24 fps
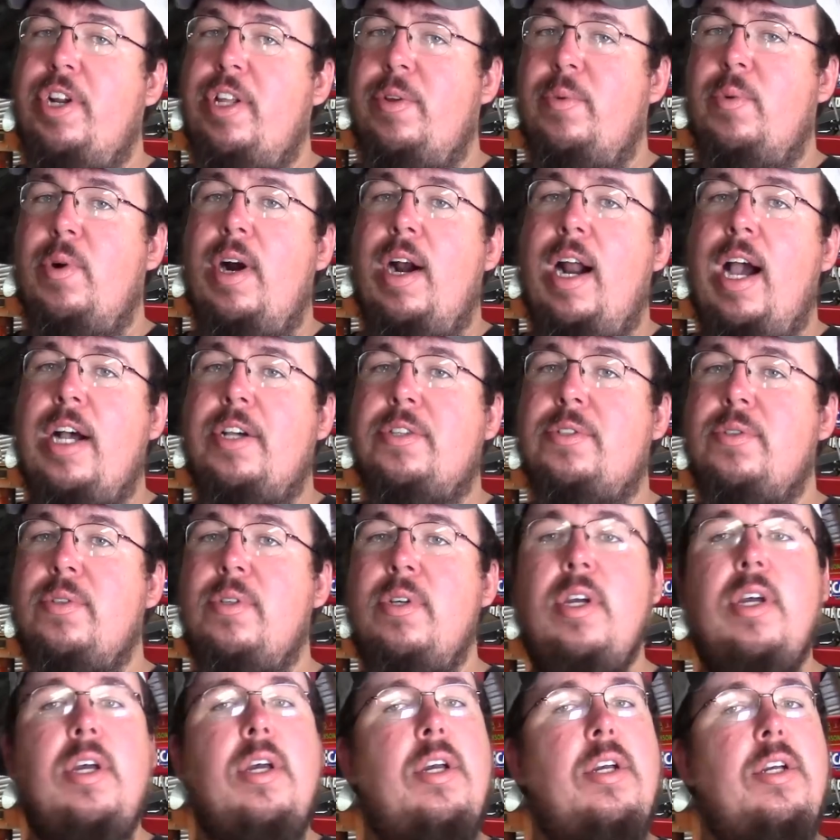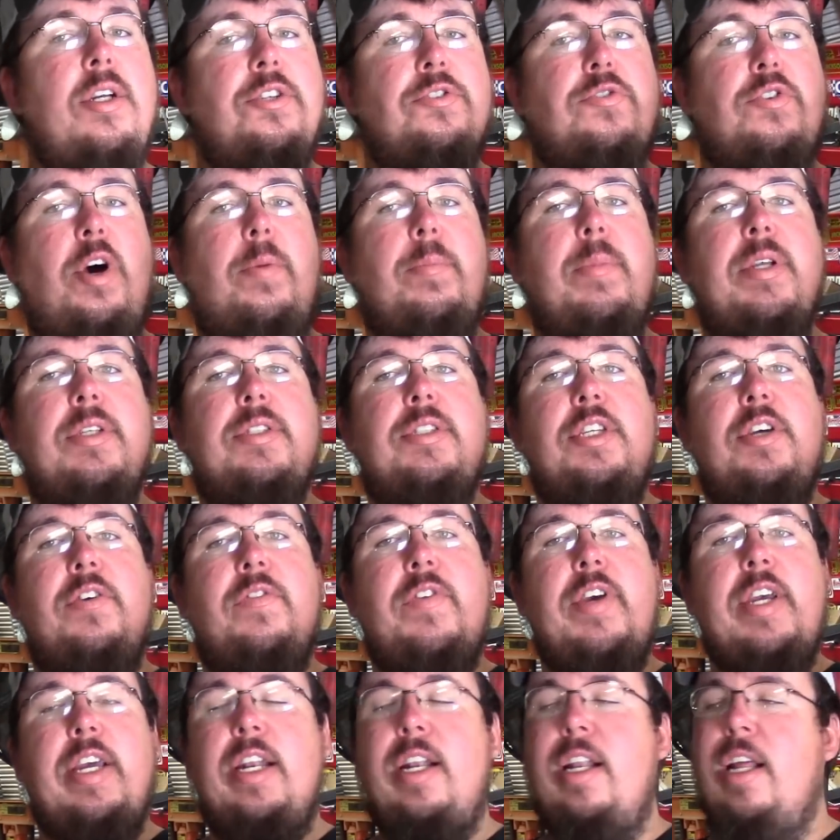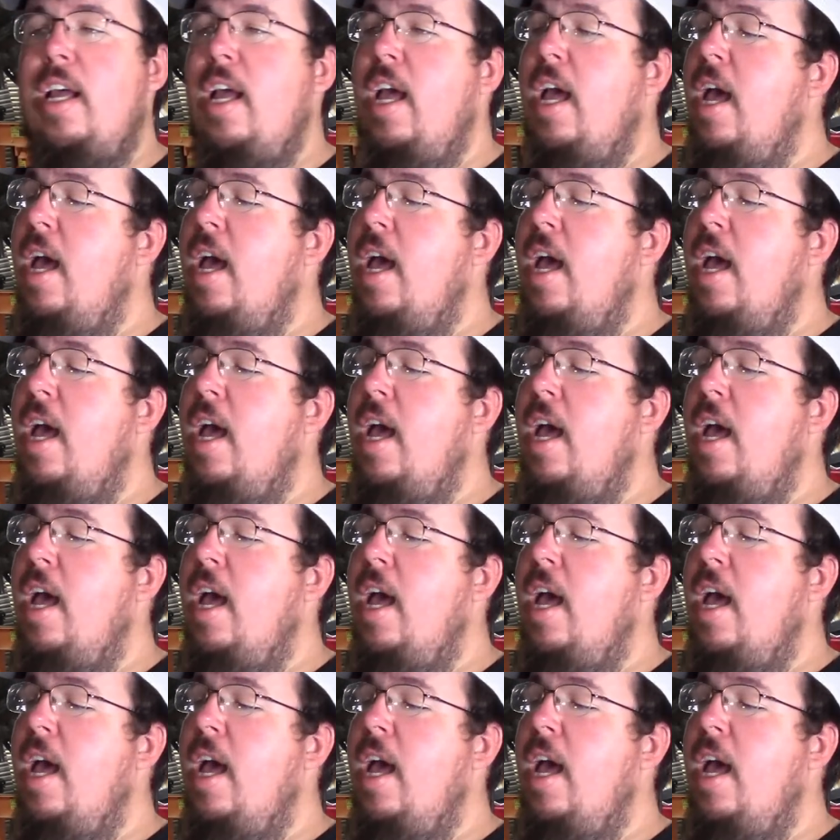in the rear axle, so I missed the event.